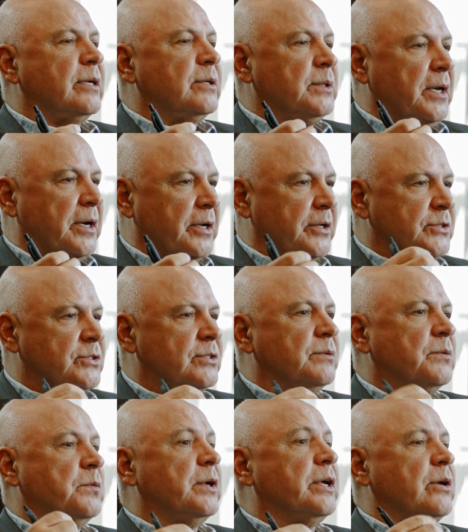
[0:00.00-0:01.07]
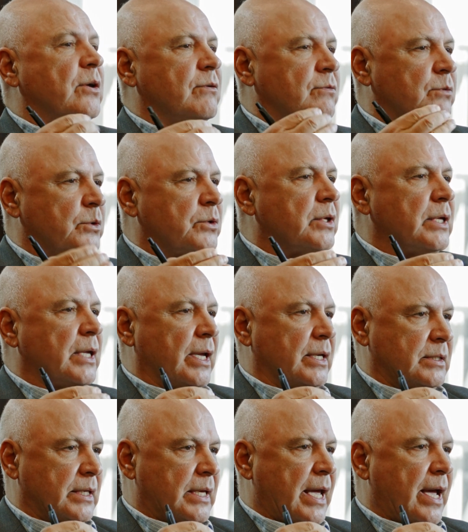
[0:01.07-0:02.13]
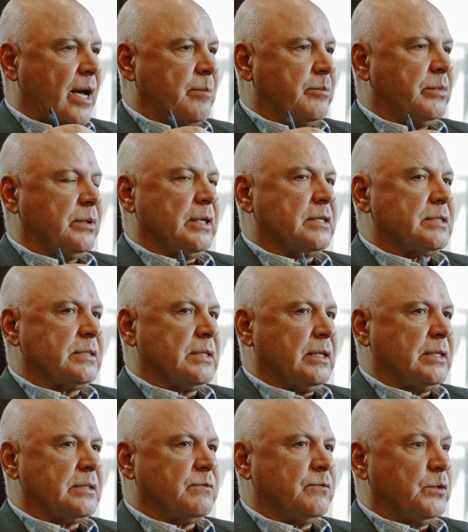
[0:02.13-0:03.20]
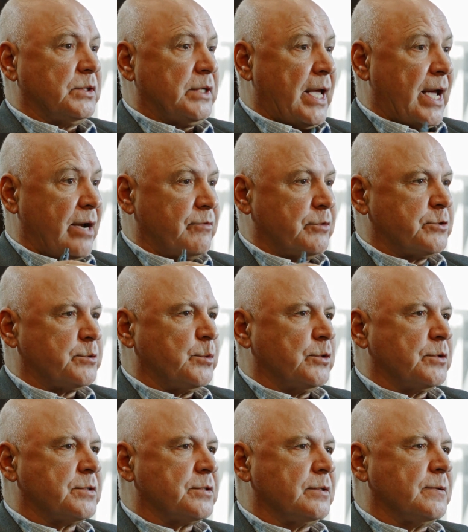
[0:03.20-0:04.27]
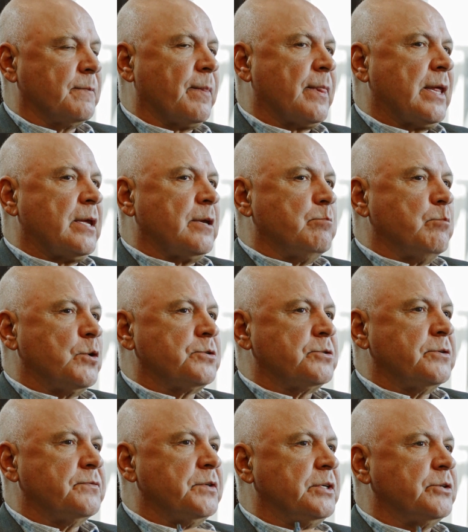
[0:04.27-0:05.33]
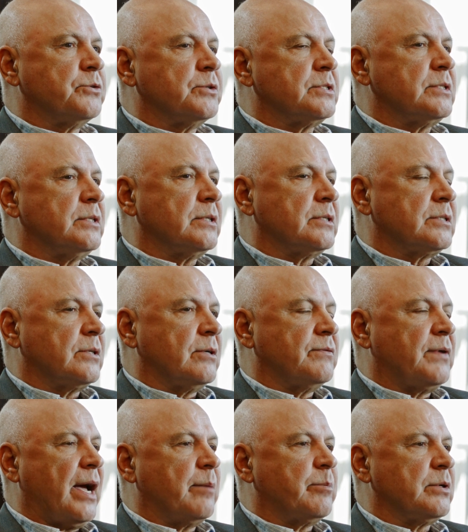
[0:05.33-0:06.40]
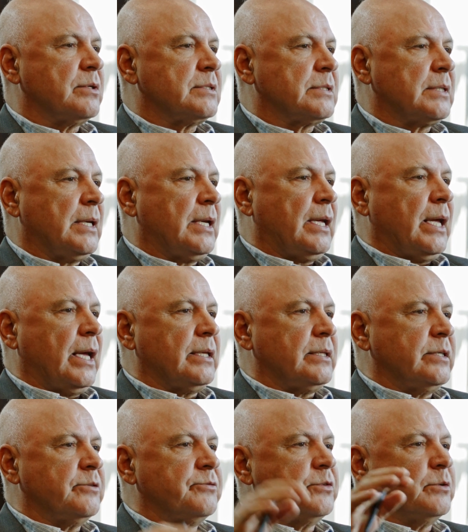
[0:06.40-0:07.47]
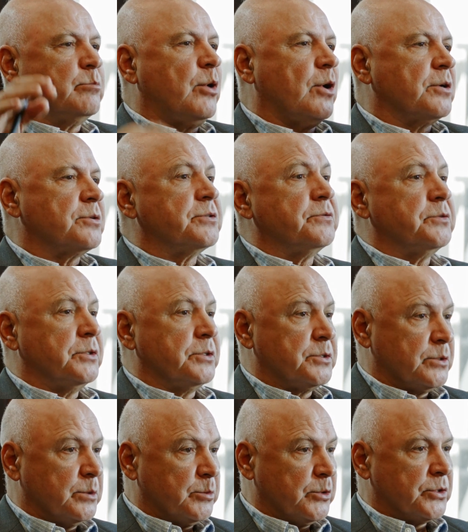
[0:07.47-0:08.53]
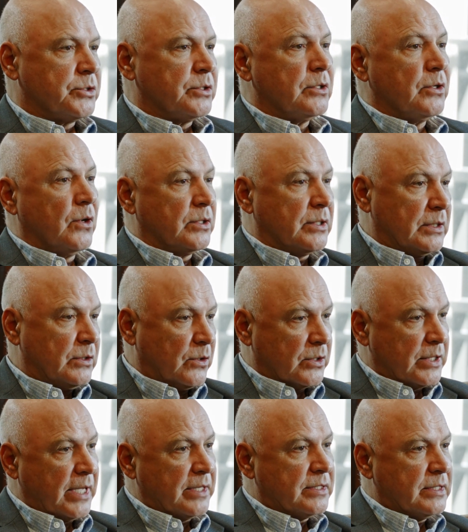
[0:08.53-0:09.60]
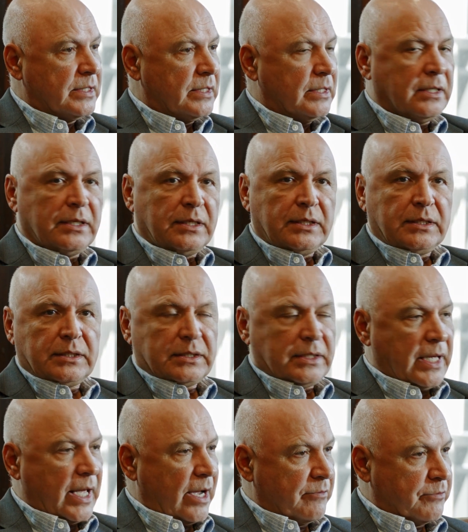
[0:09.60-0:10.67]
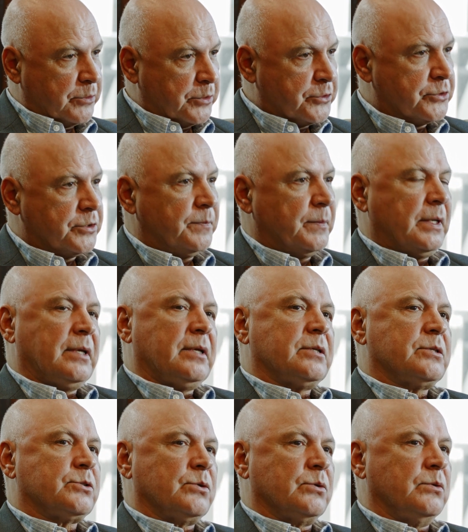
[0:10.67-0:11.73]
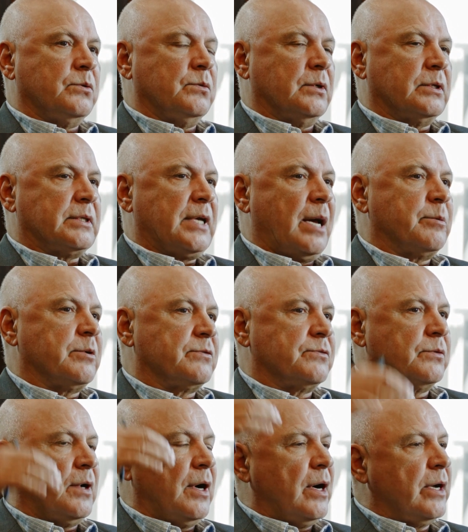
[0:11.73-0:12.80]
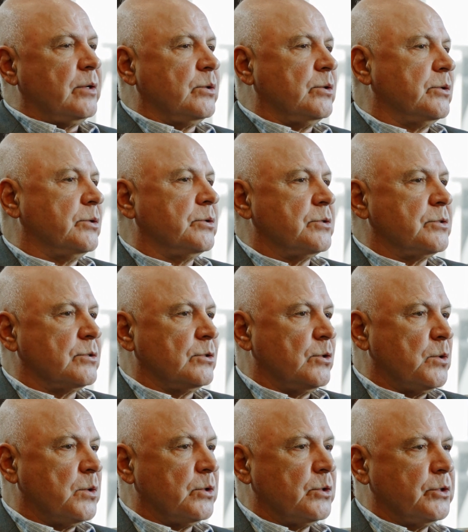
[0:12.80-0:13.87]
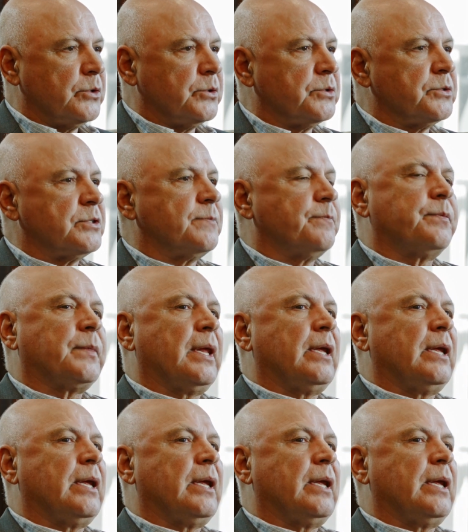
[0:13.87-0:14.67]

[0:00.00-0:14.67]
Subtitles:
analyzed way of looking at the gap. It's for the average person. Most of the interesting stuff happens at different parts of the distribution, not at the average. So what happens for high earners, low earners,